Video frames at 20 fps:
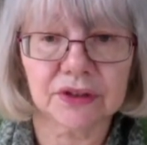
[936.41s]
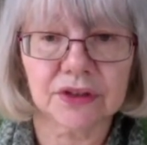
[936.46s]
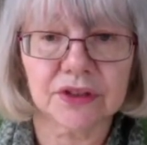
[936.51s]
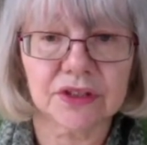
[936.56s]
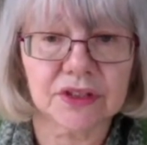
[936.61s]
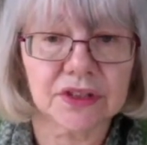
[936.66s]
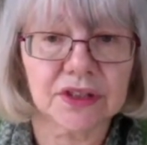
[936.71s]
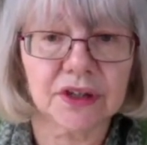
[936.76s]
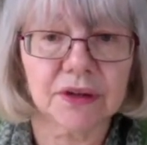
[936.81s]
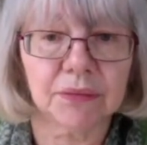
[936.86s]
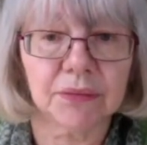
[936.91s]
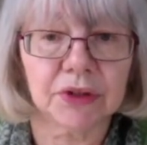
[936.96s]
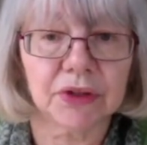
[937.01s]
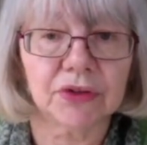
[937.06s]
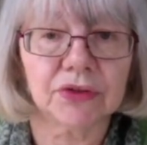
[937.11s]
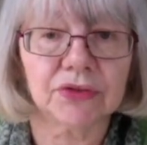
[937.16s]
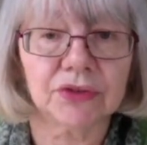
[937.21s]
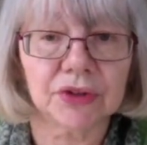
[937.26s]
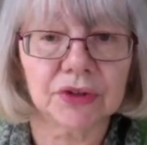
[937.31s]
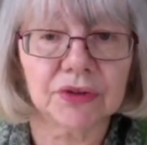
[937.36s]
determine
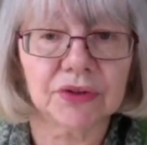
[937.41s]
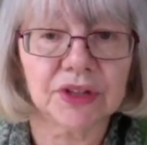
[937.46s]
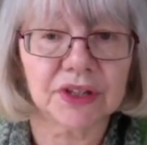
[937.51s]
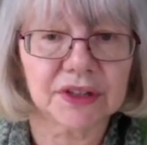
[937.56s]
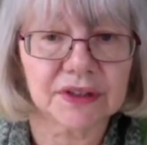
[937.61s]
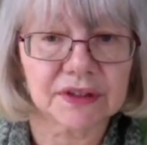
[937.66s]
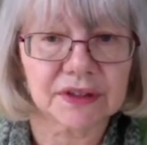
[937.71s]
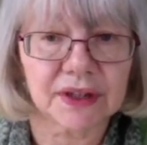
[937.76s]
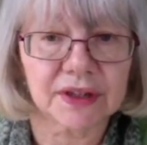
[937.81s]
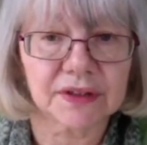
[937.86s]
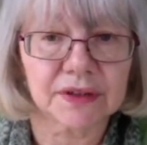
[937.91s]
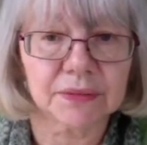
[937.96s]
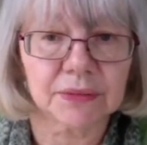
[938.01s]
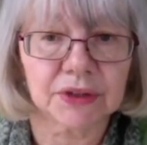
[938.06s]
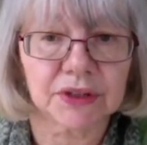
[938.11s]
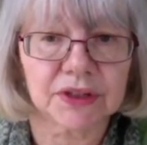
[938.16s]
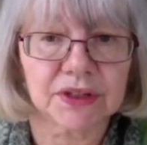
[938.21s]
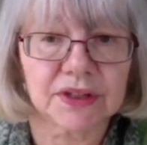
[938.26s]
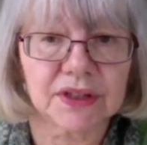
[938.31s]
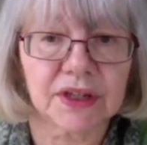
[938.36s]
through the
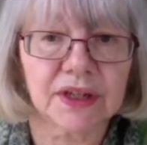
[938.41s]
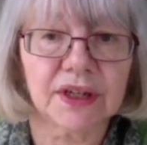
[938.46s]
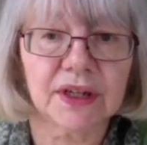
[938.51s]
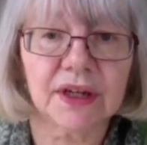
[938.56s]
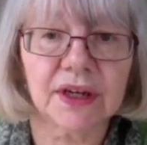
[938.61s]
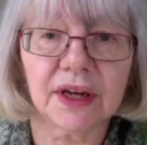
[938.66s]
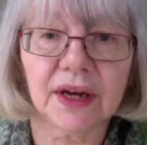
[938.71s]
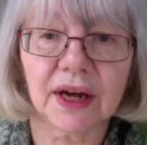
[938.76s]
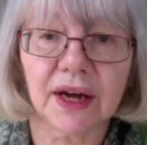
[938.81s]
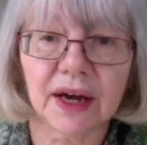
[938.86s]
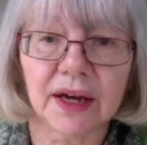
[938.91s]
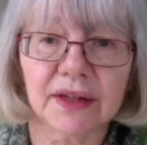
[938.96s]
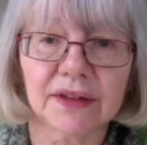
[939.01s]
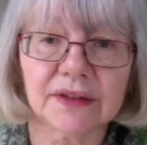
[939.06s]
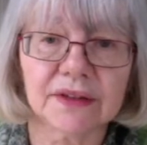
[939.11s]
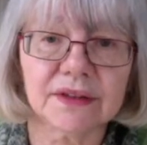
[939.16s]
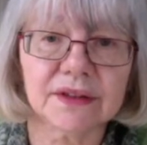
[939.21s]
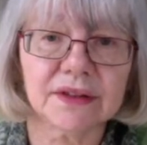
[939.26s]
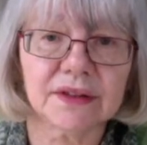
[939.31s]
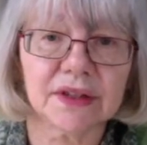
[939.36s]
assessment
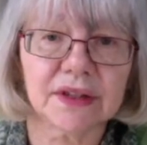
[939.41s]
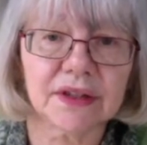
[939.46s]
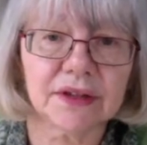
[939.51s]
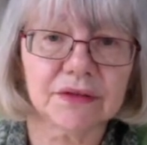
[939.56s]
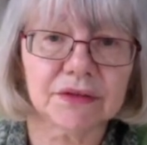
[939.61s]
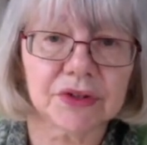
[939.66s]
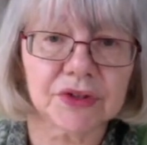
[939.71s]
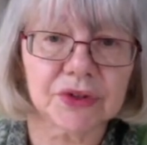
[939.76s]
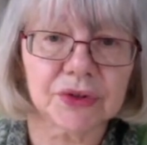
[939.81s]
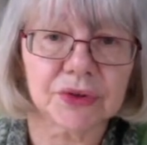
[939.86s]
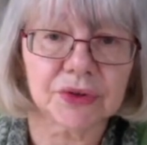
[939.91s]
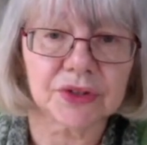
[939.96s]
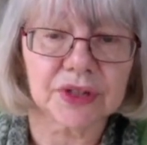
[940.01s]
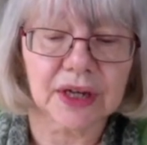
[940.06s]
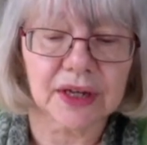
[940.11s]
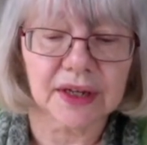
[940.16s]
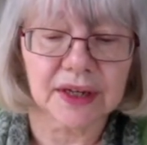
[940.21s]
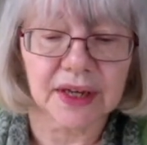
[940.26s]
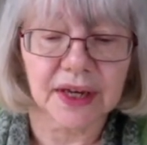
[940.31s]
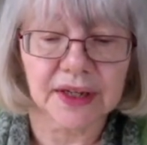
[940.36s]
and the resource
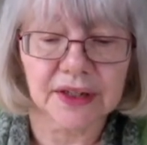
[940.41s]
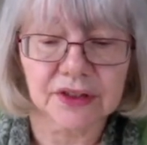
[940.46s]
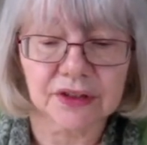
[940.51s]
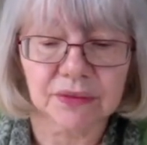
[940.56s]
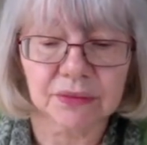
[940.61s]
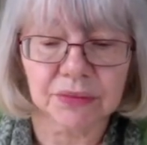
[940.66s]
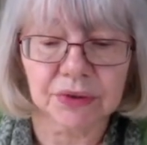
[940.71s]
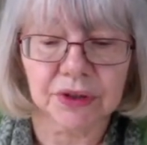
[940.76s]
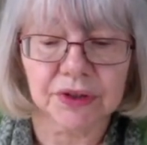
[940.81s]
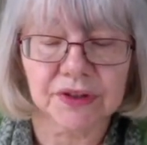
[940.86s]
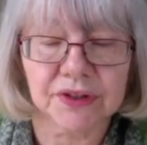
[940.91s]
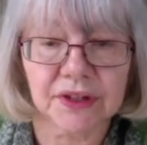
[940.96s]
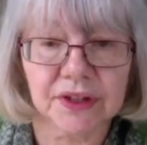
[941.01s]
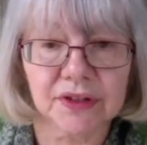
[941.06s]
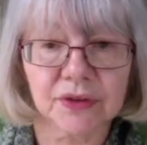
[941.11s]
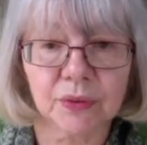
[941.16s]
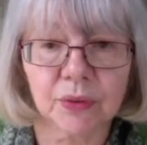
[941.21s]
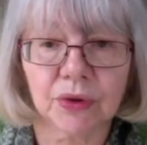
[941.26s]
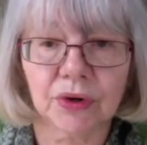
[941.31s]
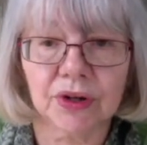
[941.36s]
allocation
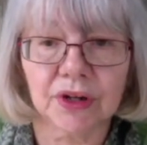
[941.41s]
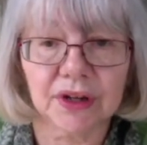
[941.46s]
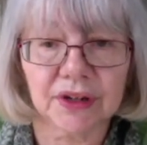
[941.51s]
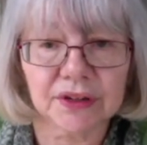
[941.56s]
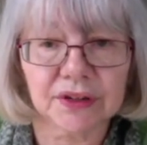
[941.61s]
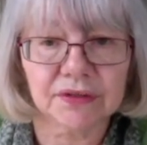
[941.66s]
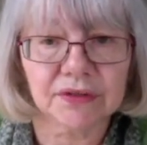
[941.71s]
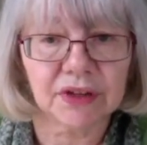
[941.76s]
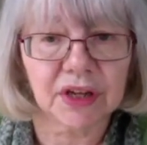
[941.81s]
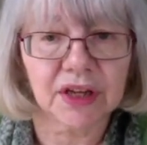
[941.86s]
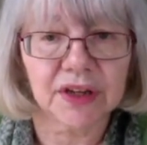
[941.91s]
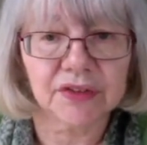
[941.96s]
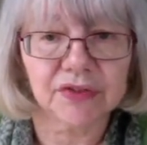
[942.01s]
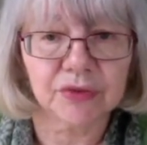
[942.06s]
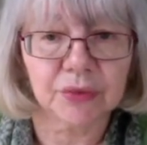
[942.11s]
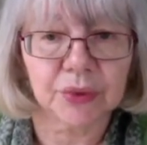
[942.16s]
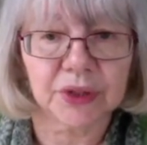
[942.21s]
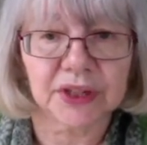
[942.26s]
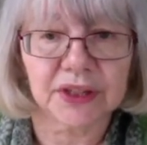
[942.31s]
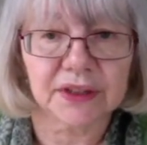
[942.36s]
process what kind of
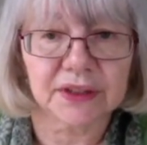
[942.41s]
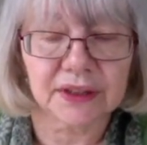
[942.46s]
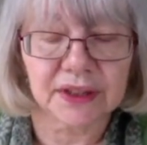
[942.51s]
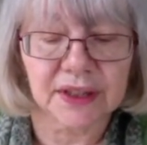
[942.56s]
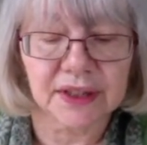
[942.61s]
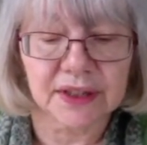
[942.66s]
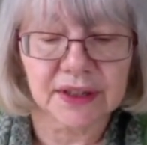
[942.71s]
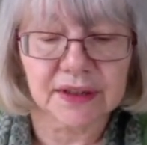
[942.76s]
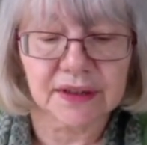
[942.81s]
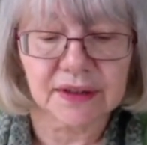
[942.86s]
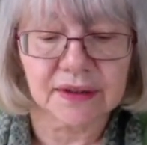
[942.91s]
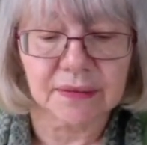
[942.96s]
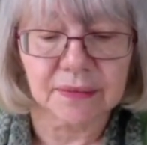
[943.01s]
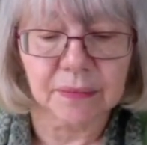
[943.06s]
life we can lead.